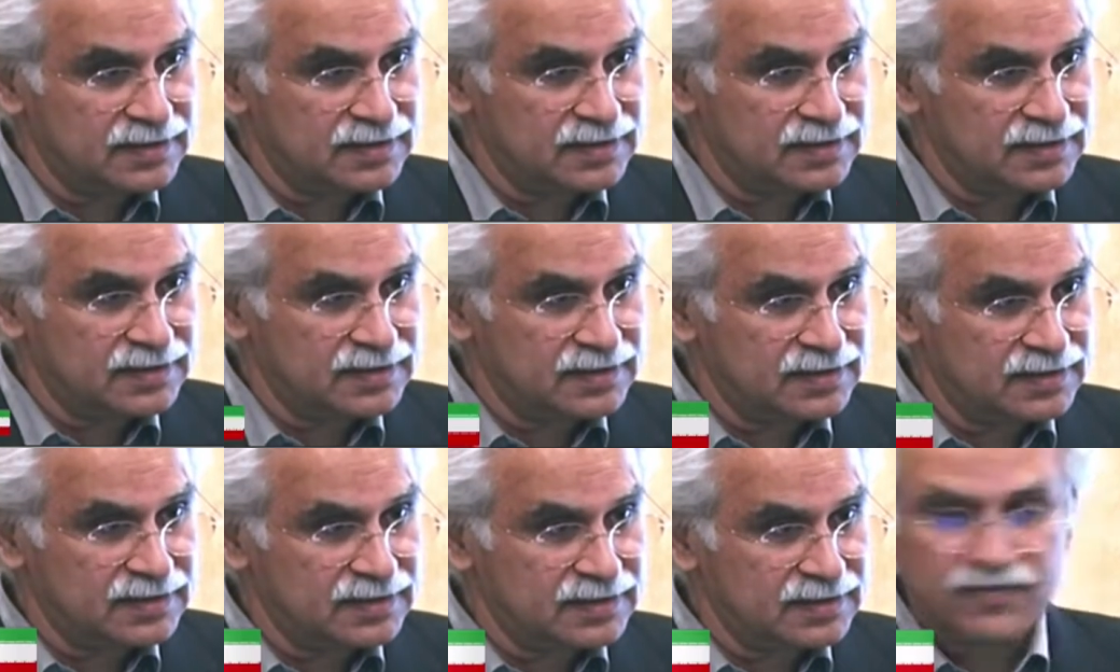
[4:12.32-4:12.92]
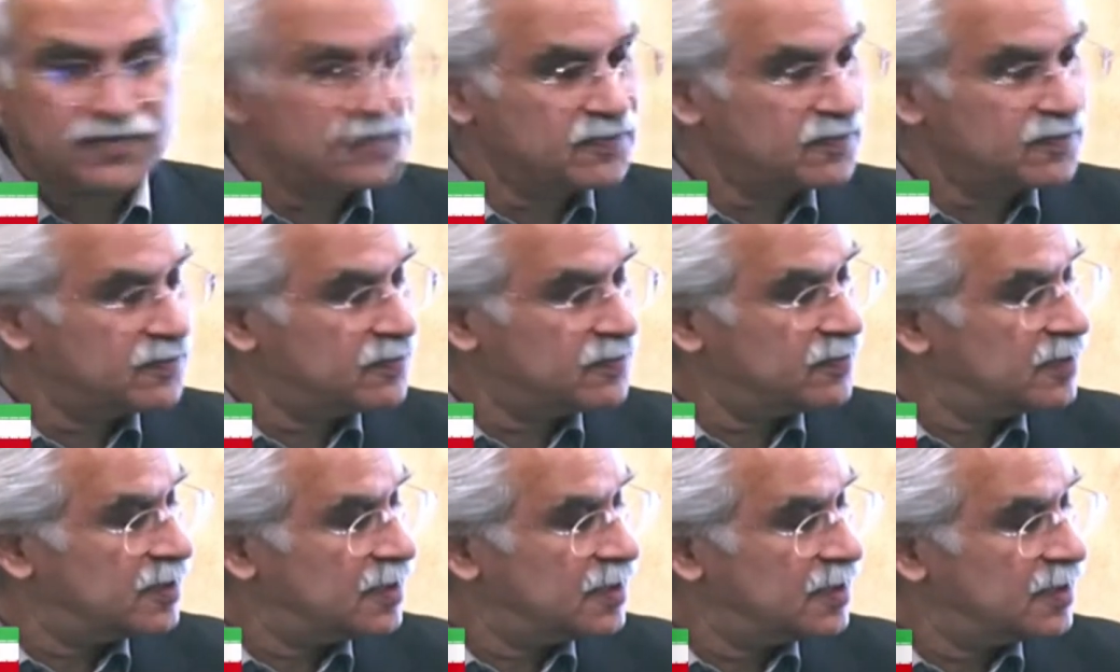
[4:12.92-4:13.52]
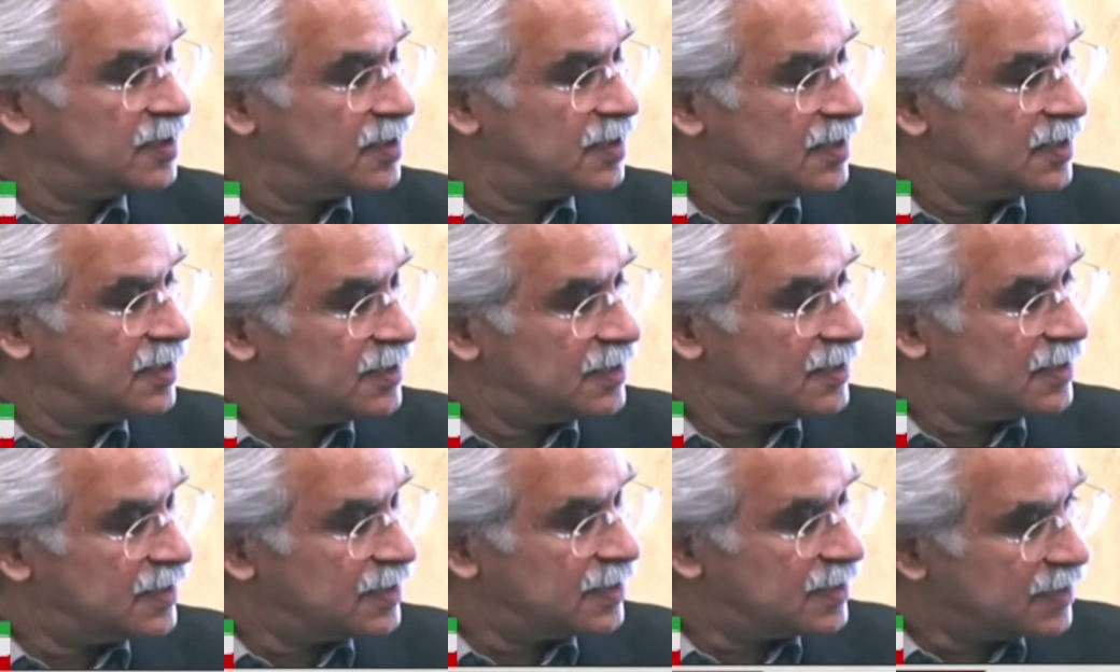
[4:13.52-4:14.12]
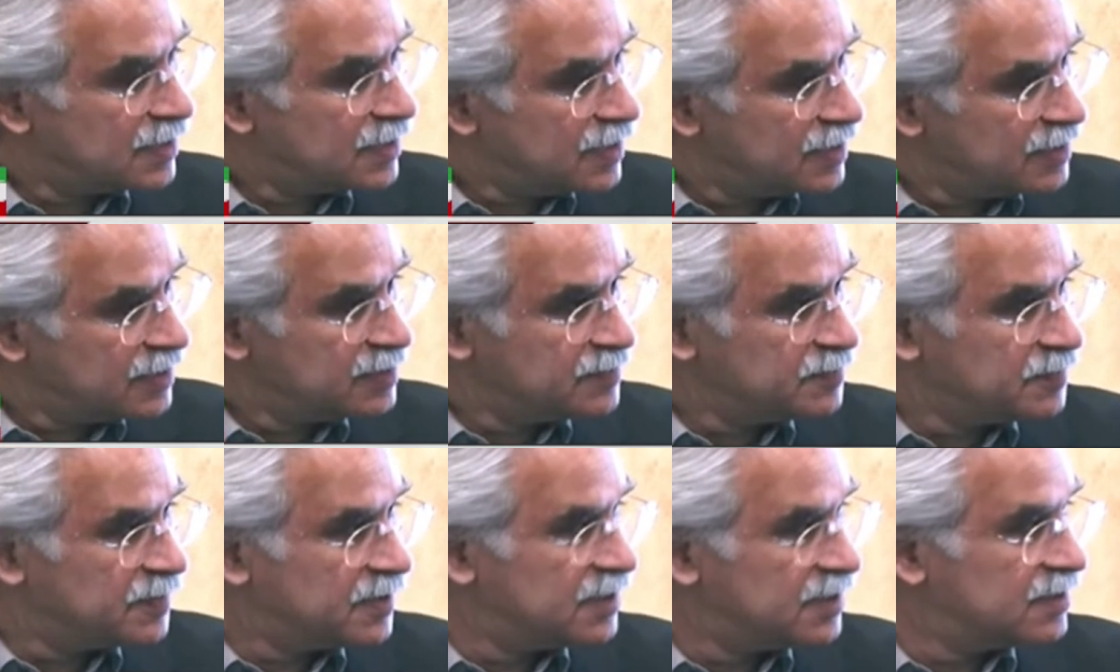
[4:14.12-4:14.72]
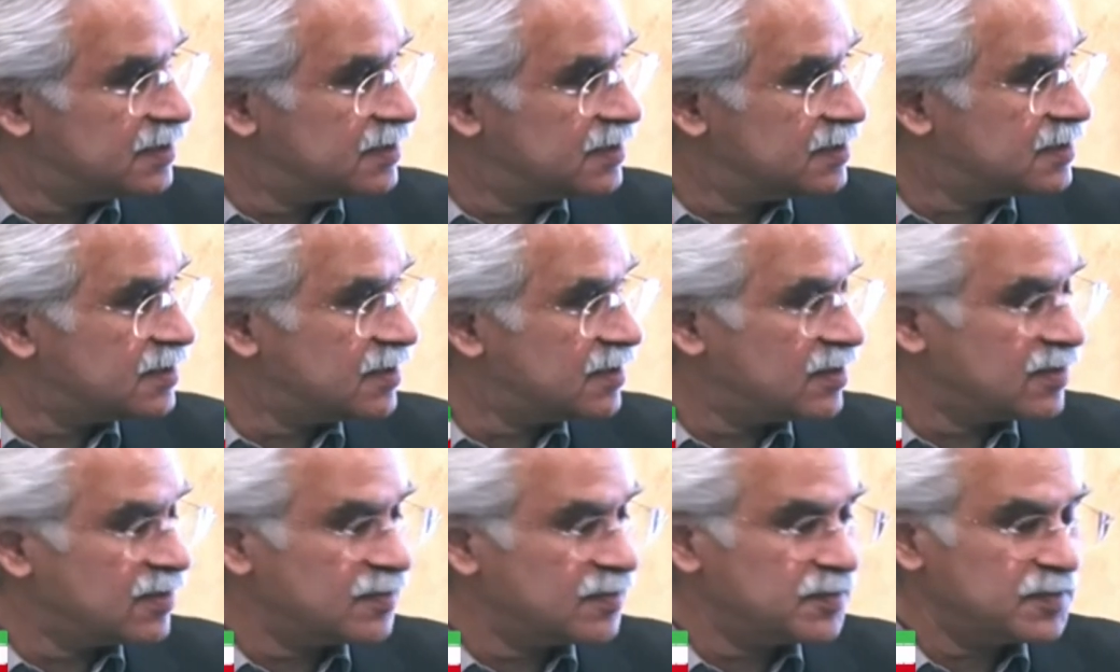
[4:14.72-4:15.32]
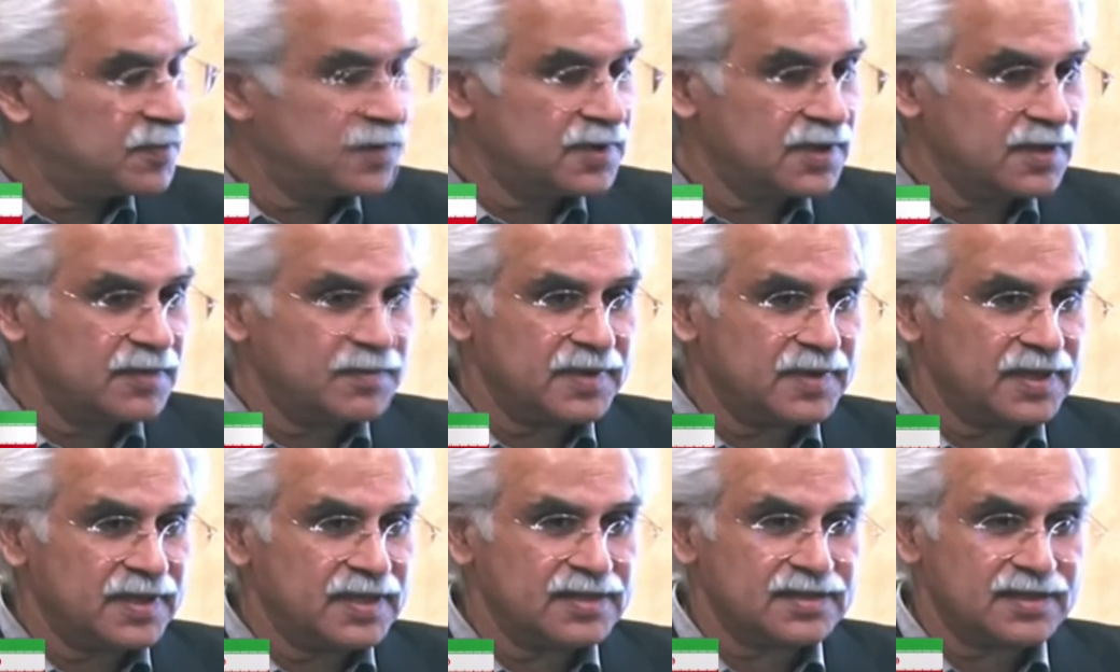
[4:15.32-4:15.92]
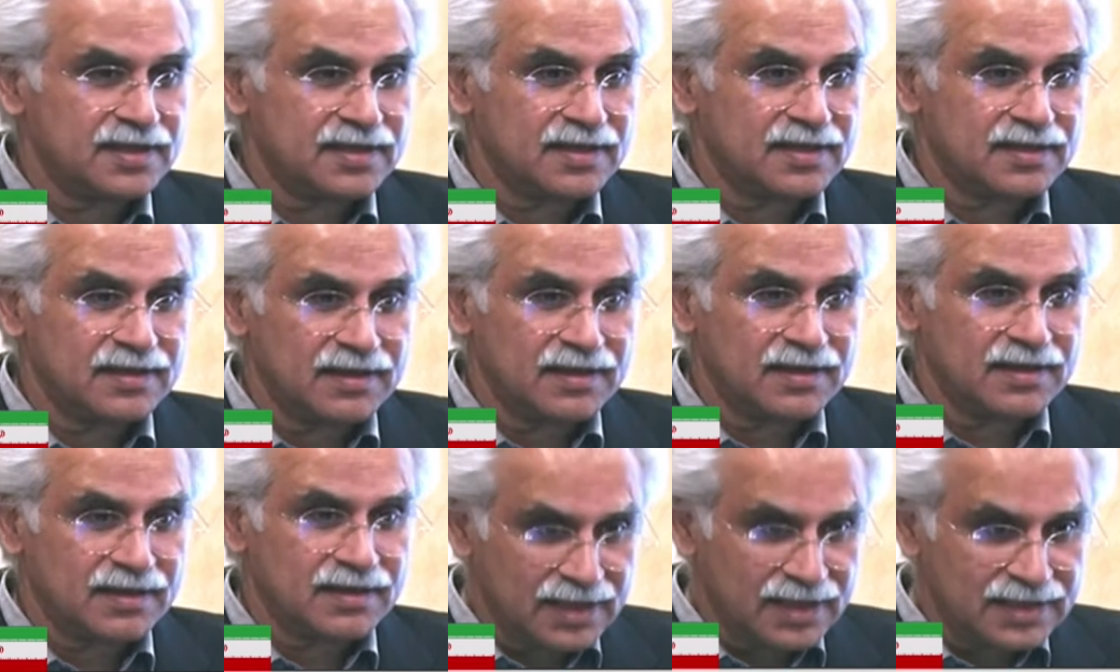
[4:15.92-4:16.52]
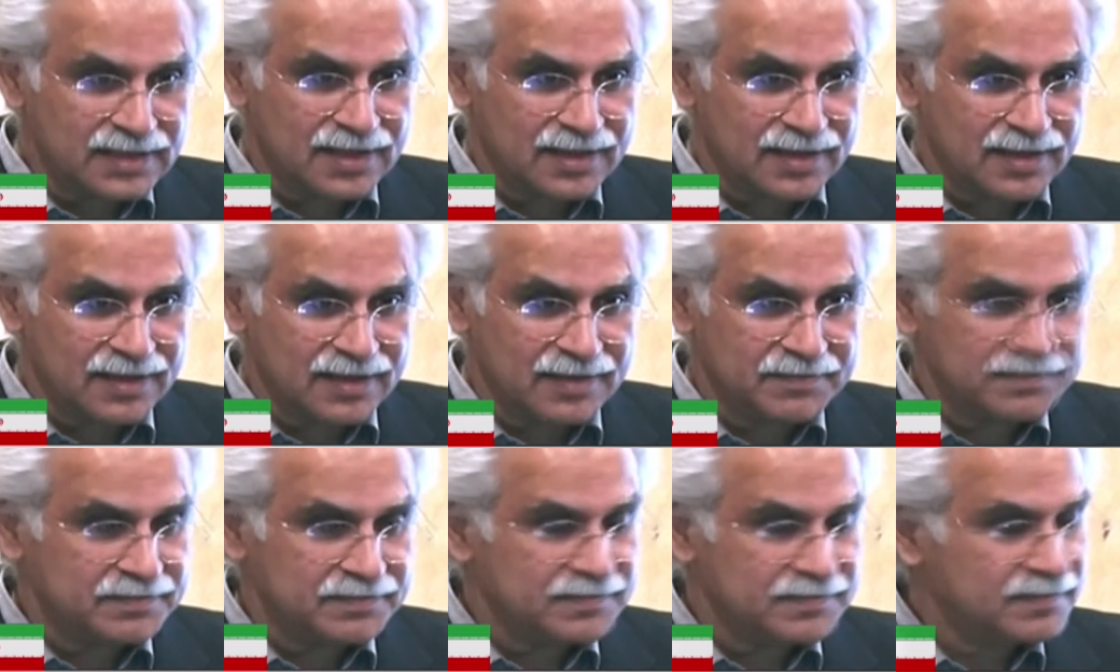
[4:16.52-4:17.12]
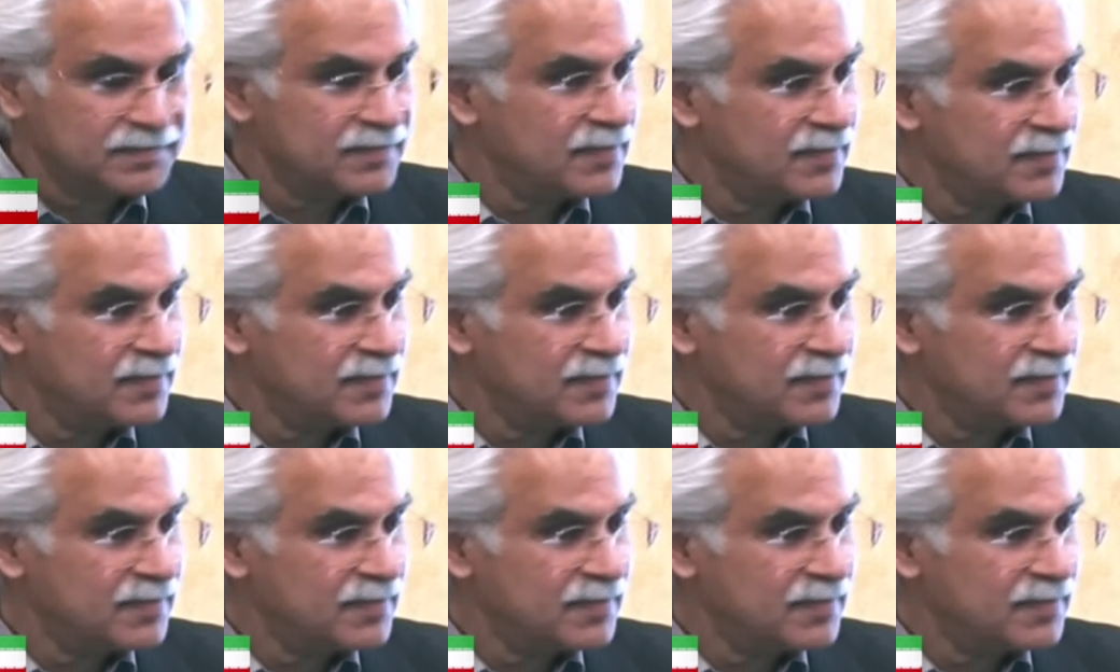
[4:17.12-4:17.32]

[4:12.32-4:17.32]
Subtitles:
that how if the right measures are put in place at the right time,